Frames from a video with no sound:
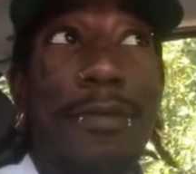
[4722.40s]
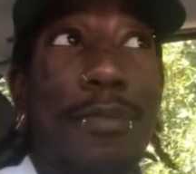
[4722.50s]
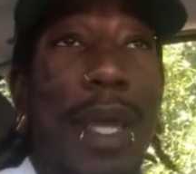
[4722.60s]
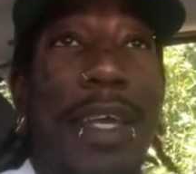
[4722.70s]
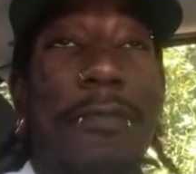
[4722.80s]

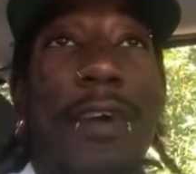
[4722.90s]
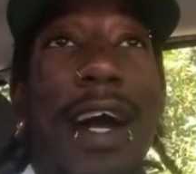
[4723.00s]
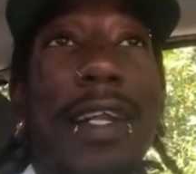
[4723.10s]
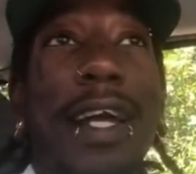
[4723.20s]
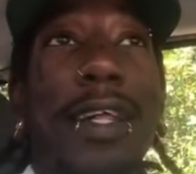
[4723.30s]
Making
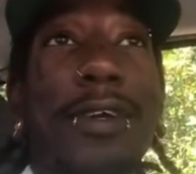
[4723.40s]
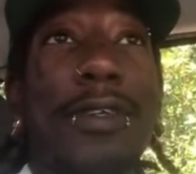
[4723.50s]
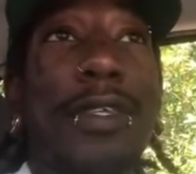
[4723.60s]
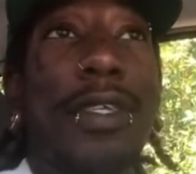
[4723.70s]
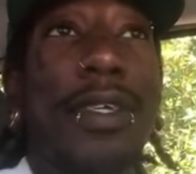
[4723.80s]
five
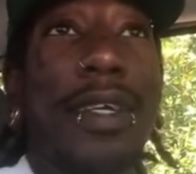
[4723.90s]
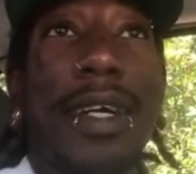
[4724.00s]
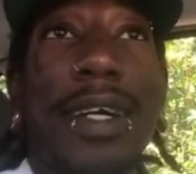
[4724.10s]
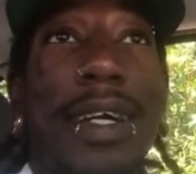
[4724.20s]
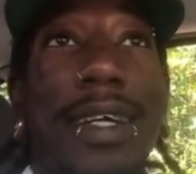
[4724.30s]
dollars,
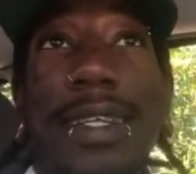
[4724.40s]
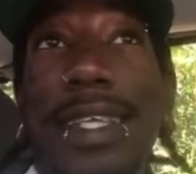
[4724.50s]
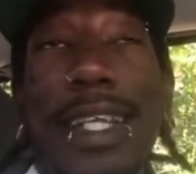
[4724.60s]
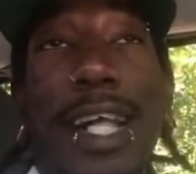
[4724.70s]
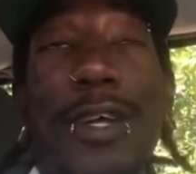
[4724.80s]
ten
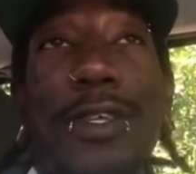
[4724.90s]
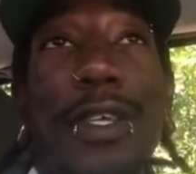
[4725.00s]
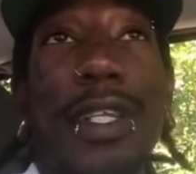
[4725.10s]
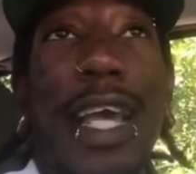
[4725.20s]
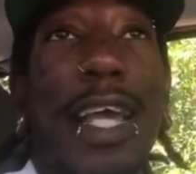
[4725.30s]
dollars a
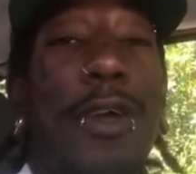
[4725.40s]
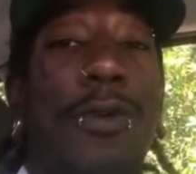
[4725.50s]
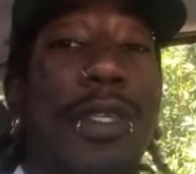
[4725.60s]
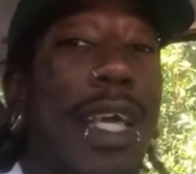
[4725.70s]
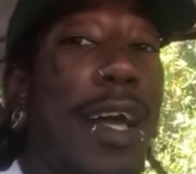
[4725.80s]
day don't
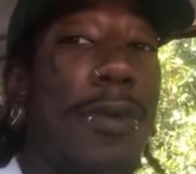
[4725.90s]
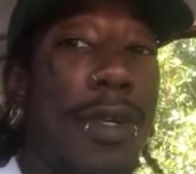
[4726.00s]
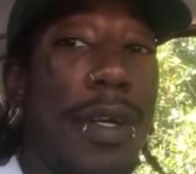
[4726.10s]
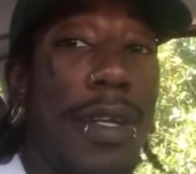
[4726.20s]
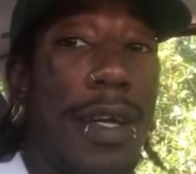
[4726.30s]
sound
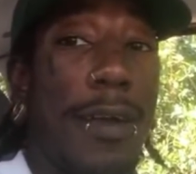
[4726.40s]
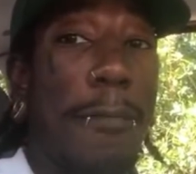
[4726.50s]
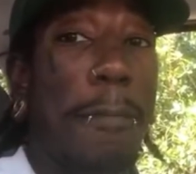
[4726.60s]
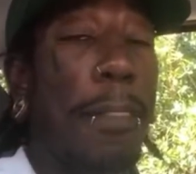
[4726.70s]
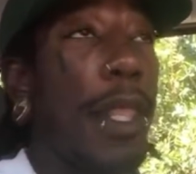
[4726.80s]
good, huh?
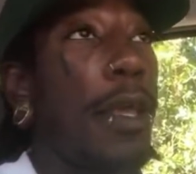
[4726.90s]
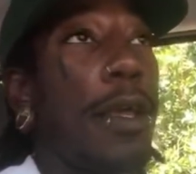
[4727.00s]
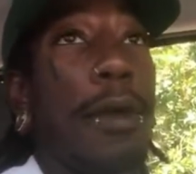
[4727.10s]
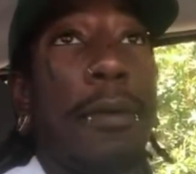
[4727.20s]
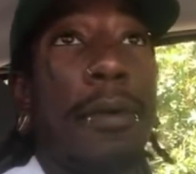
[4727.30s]

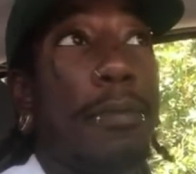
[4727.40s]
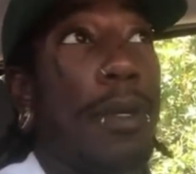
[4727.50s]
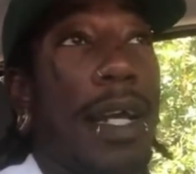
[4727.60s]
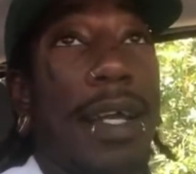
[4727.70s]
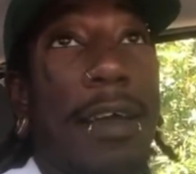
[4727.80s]
But
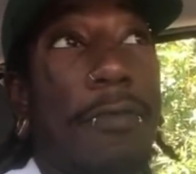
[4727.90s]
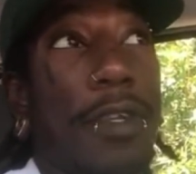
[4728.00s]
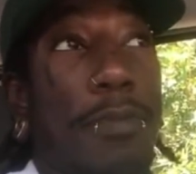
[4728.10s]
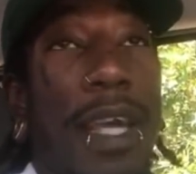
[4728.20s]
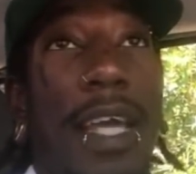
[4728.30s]
if it's
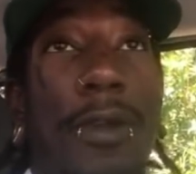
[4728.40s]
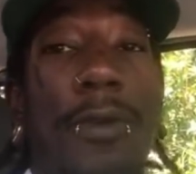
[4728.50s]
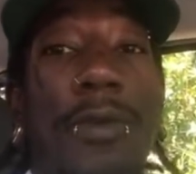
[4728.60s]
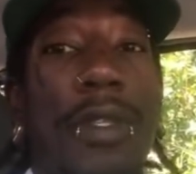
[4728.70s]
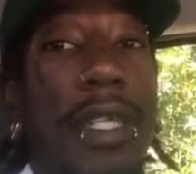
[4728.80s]
being
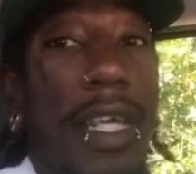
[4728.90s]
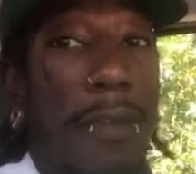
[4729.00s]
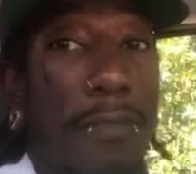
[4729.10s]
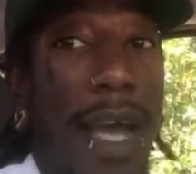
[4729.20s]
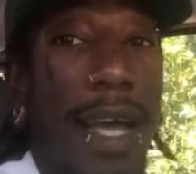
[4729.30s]
used to give
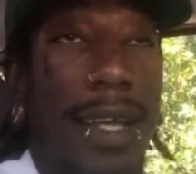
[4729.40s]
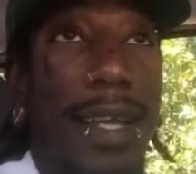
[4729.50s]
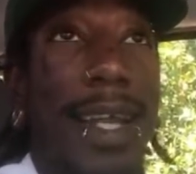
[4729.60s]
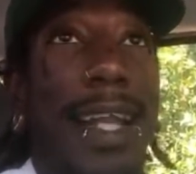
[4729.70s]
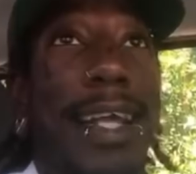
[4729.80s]
back, and
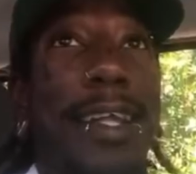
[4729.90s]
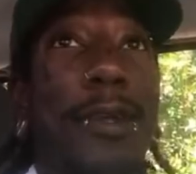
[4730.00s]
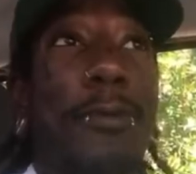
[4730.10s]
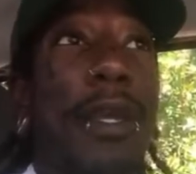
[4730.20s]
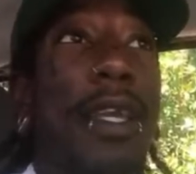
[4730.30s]
at the end of the
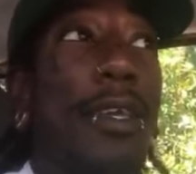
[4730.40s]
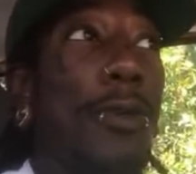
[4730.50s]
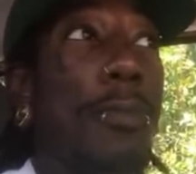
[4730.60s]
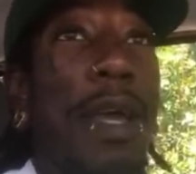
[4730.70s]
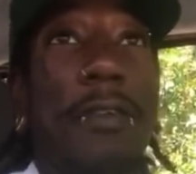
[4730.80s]
week you
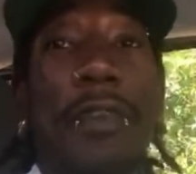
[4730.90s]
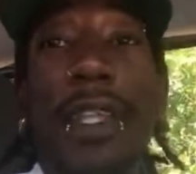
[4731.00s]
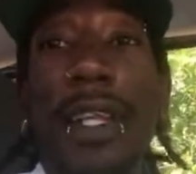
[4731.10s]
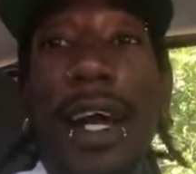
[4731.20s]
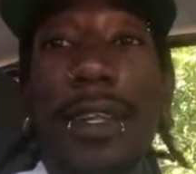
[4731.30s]
make fifty
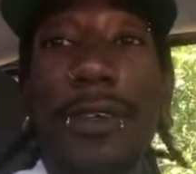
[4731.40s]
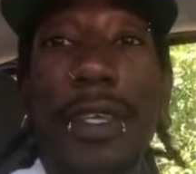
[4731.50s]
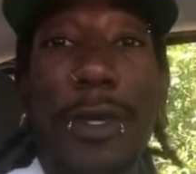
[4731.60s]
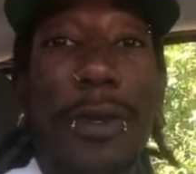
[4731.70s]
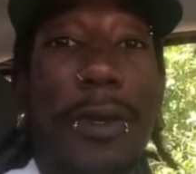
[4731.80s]
dollars, and you
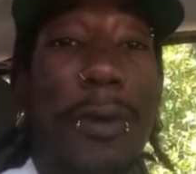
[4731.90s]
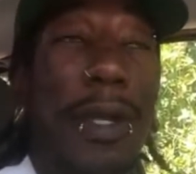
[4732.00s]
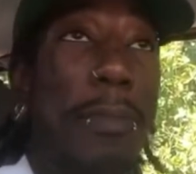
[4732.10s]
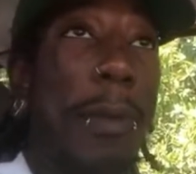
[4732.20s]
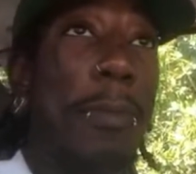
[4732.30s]
can go get
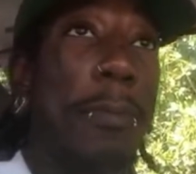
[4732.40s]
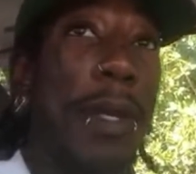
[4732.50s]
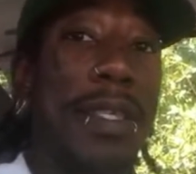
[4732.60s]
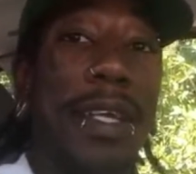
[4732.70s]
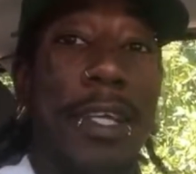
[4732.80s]
people
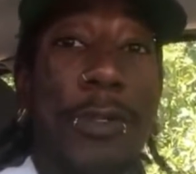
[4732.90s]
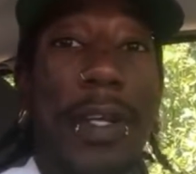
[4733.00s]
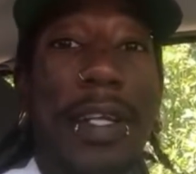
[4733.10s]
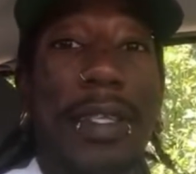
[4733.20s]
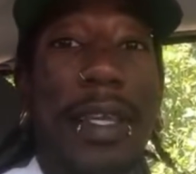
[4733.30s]
pizza and
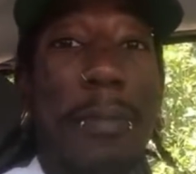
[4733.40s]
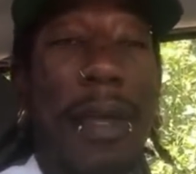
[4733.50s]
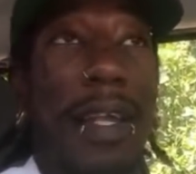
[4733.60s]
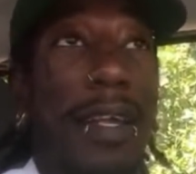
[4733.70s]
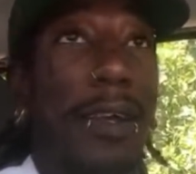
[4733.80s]
drinks and
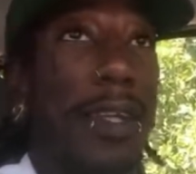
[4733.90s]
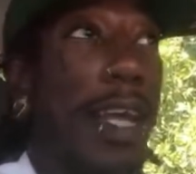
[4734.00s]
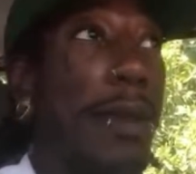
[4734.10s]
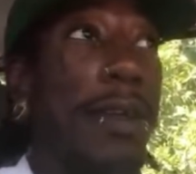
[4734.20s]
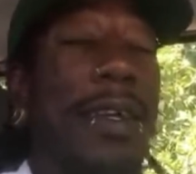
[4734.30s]
make their
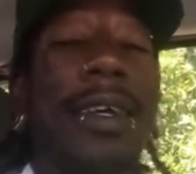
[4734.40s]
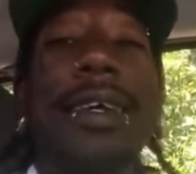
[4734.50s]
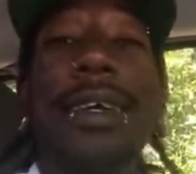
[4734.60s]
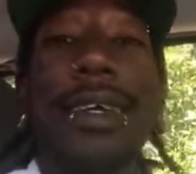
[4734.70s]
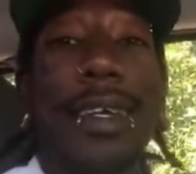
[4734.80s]
day,
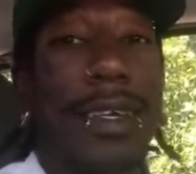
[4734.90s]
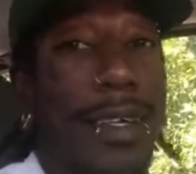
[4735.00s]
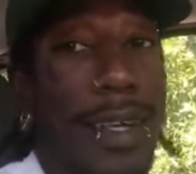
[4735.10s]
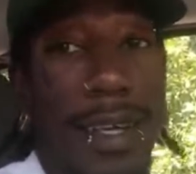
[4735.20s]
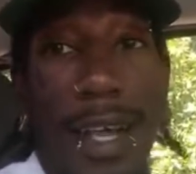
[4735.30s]

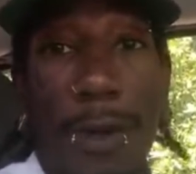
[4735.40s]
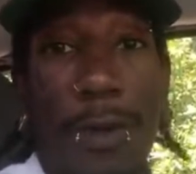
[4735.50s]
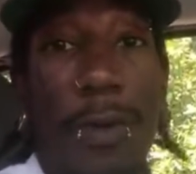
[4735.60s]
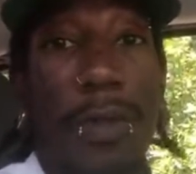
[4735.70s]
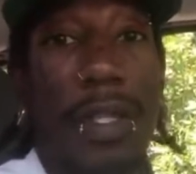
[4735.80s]
how
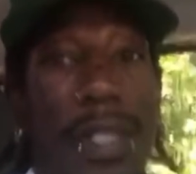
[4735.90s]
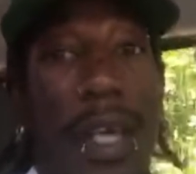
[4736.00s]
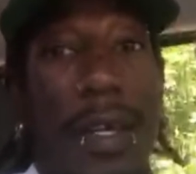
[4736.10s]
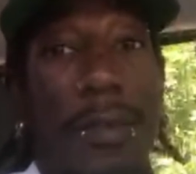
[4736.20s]
cool is that?